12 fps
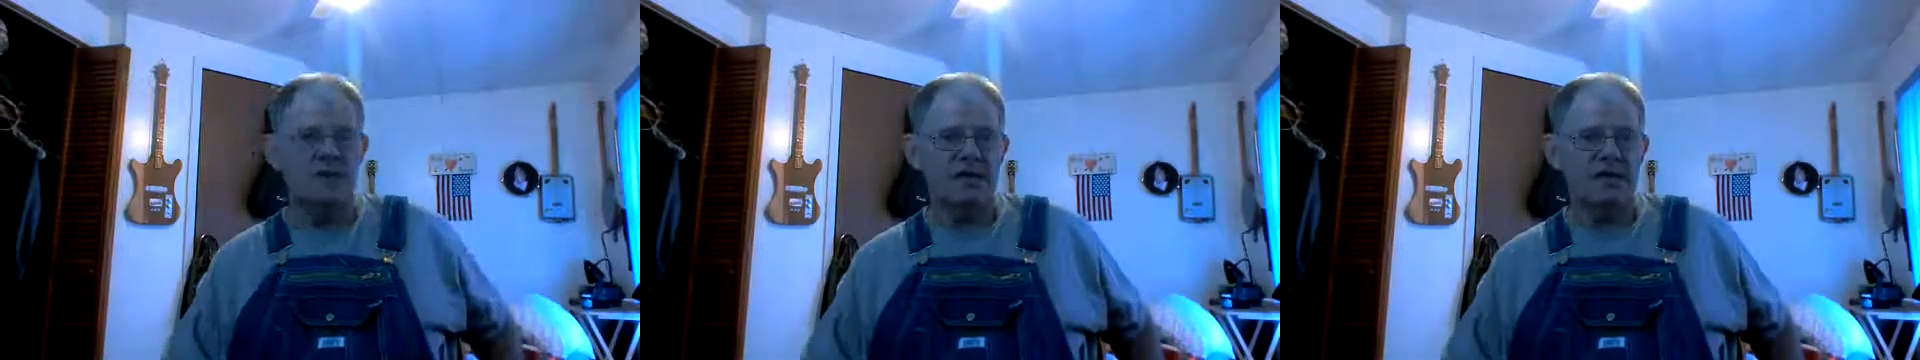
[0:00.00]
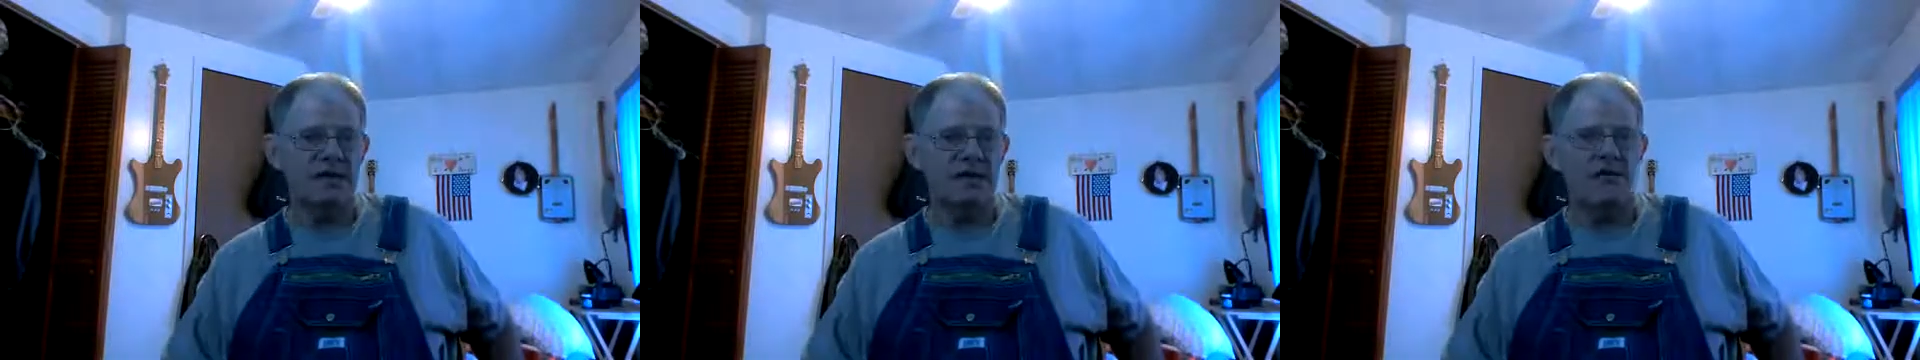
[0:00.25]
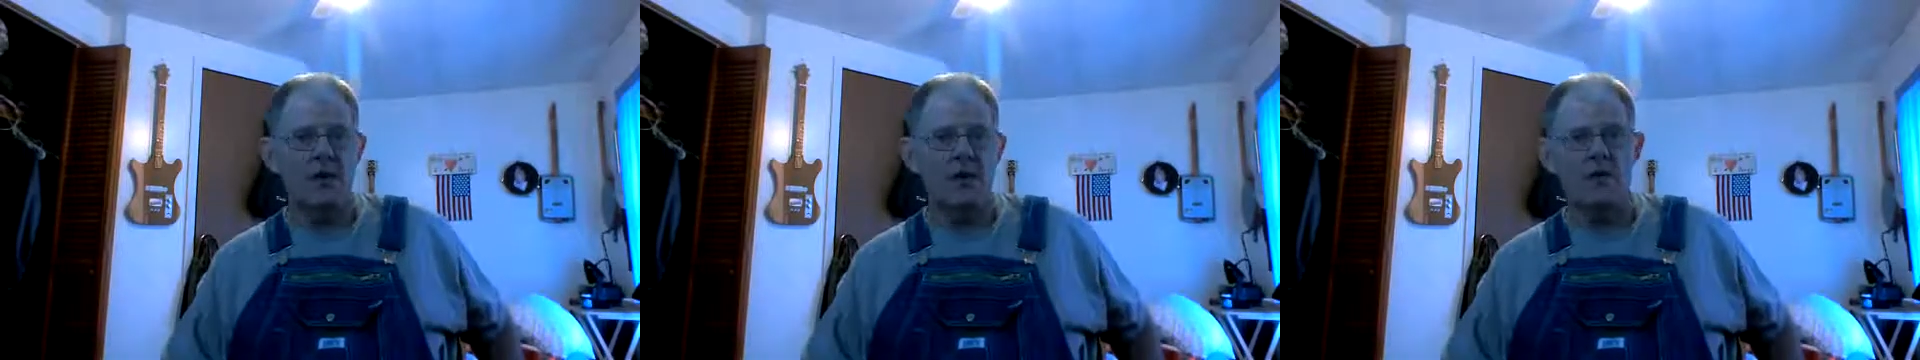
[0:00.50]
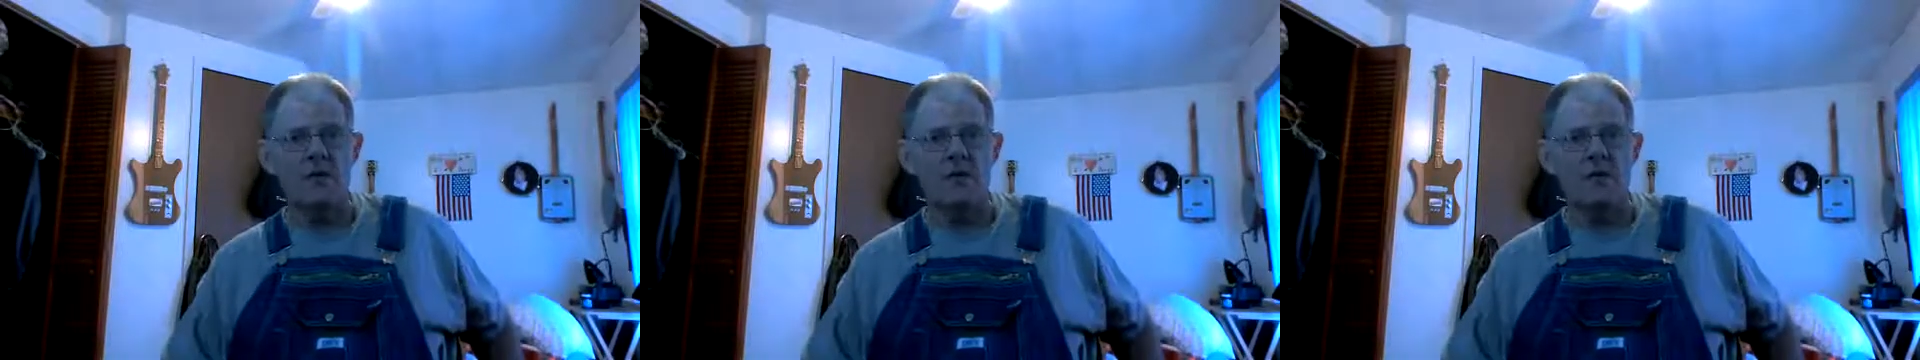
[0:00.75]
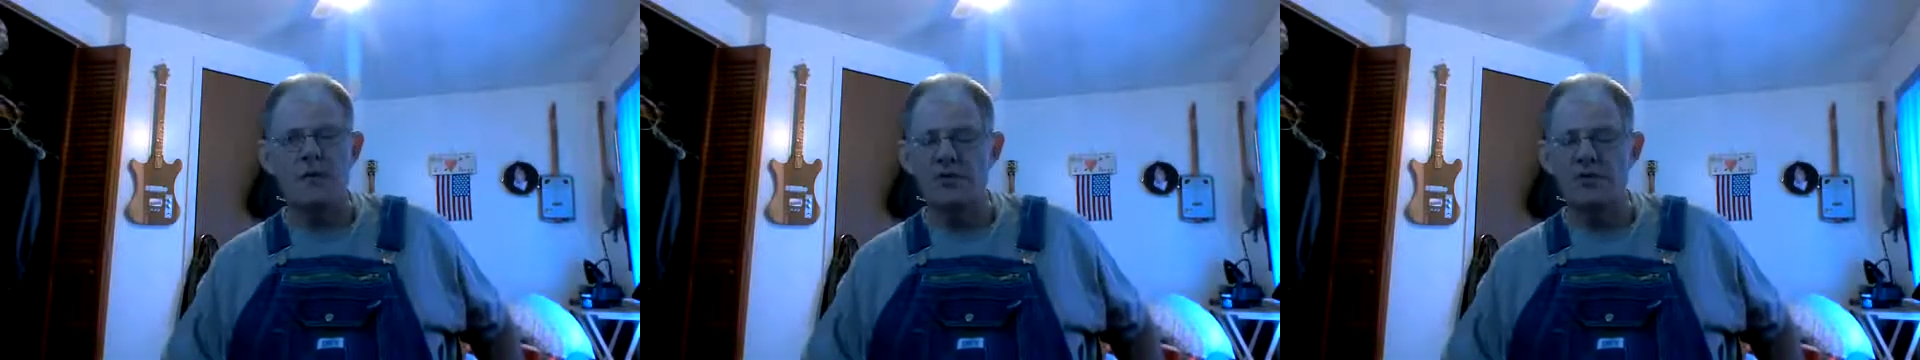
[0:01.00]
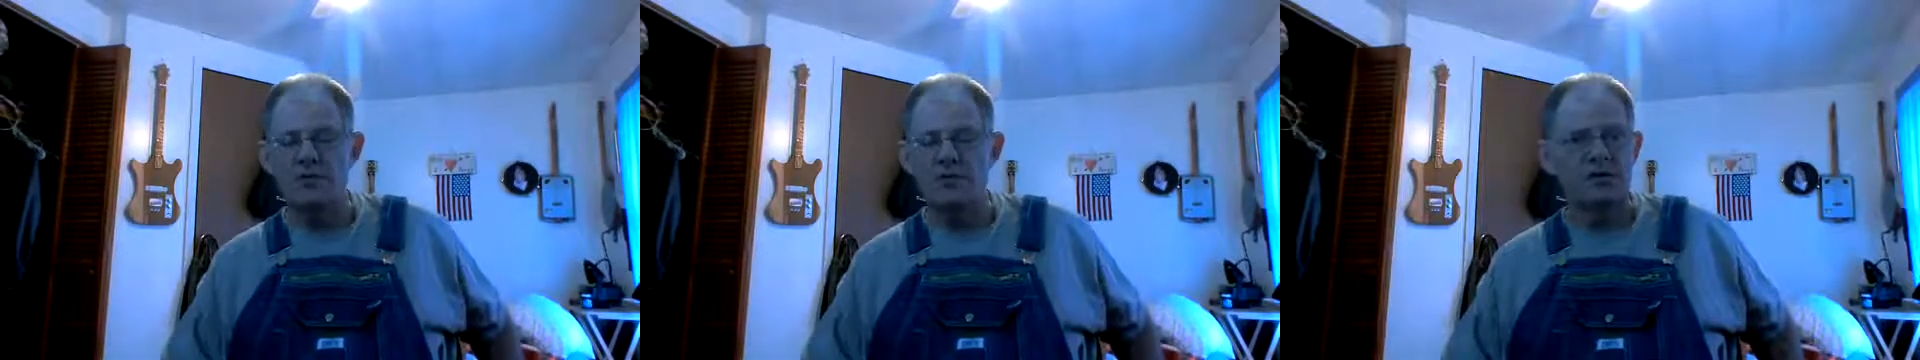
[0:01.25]
guitar or my
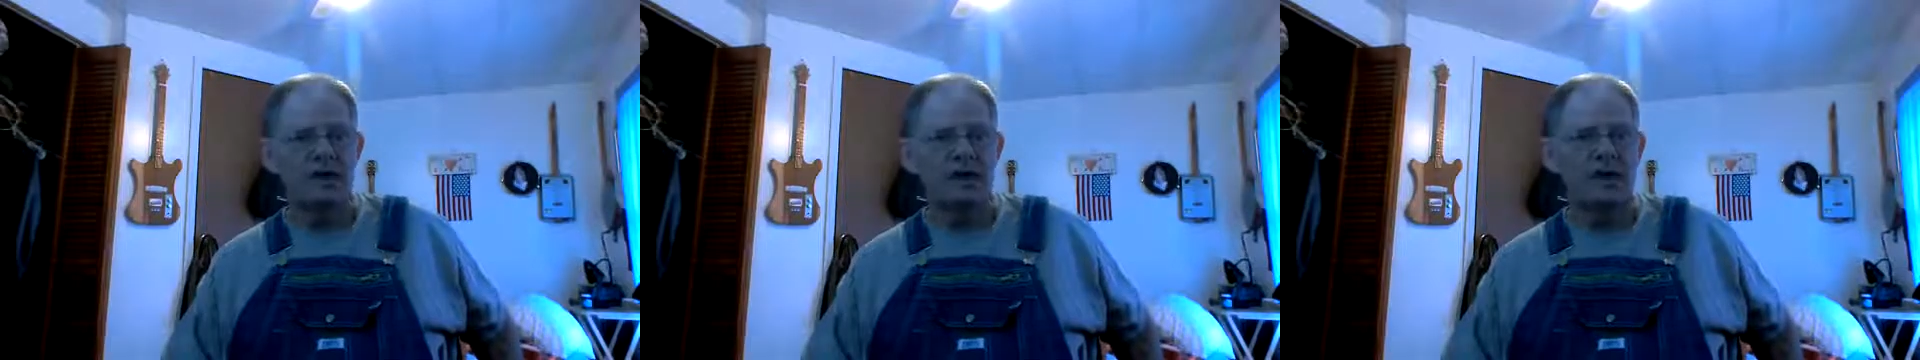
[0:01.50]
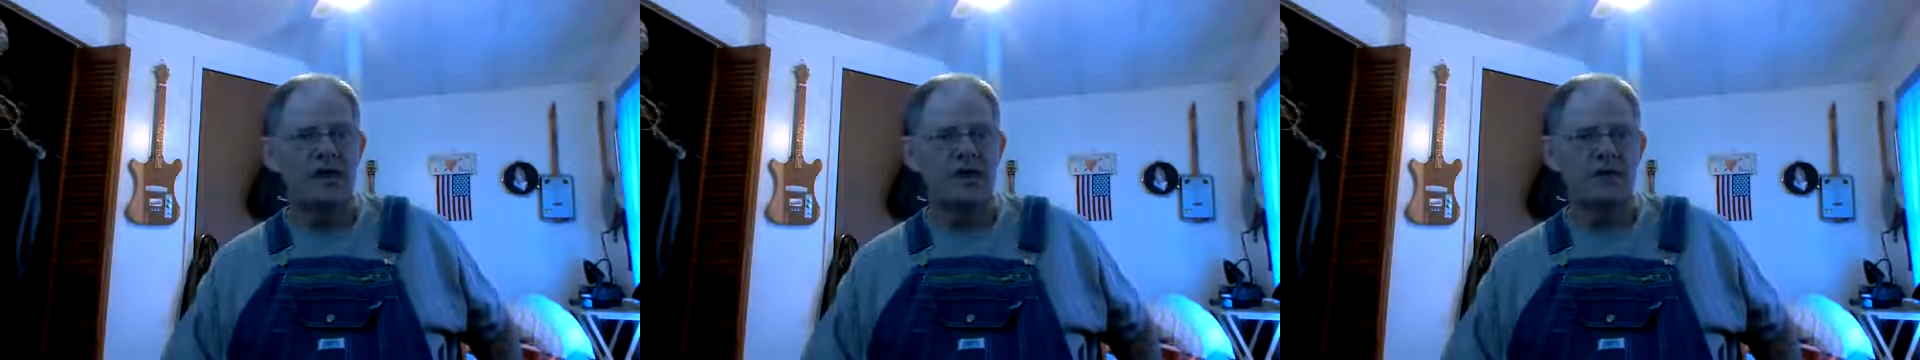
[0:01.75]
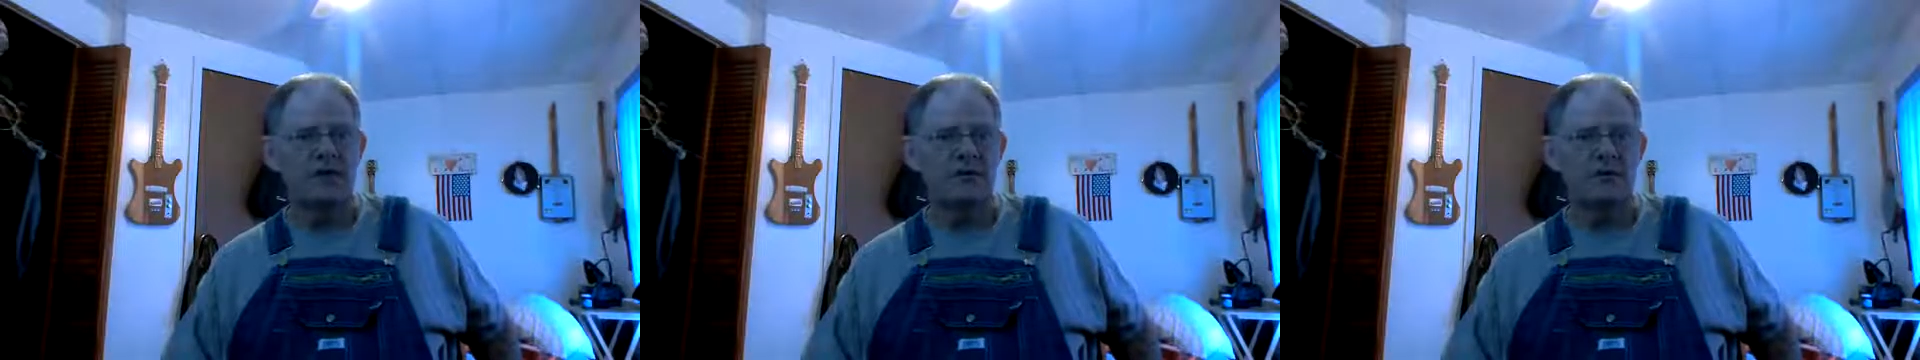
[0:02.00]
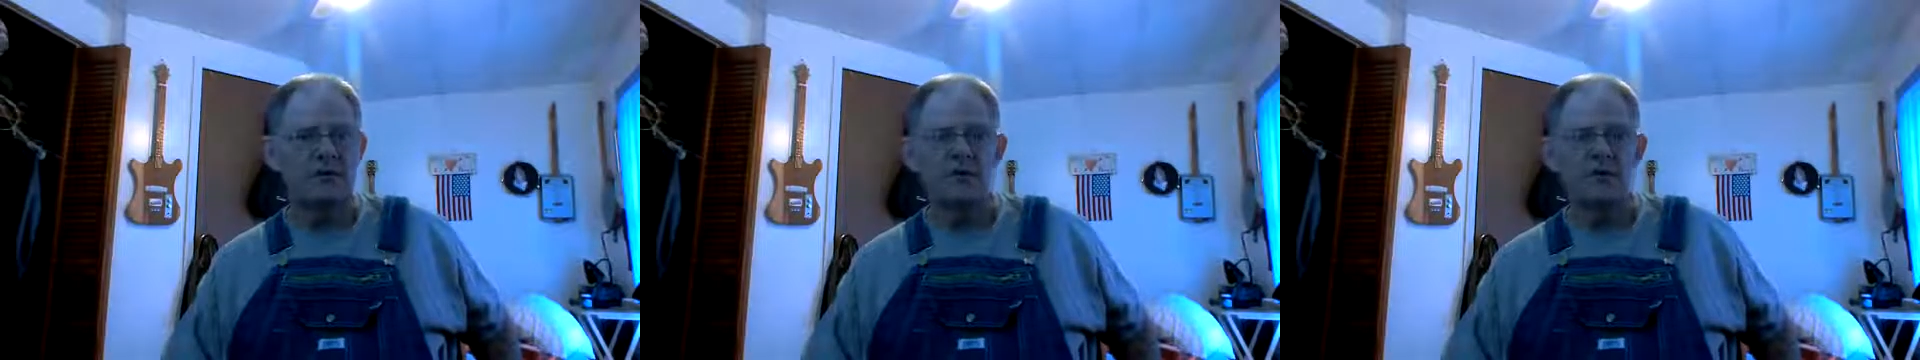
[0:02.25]
ukulele or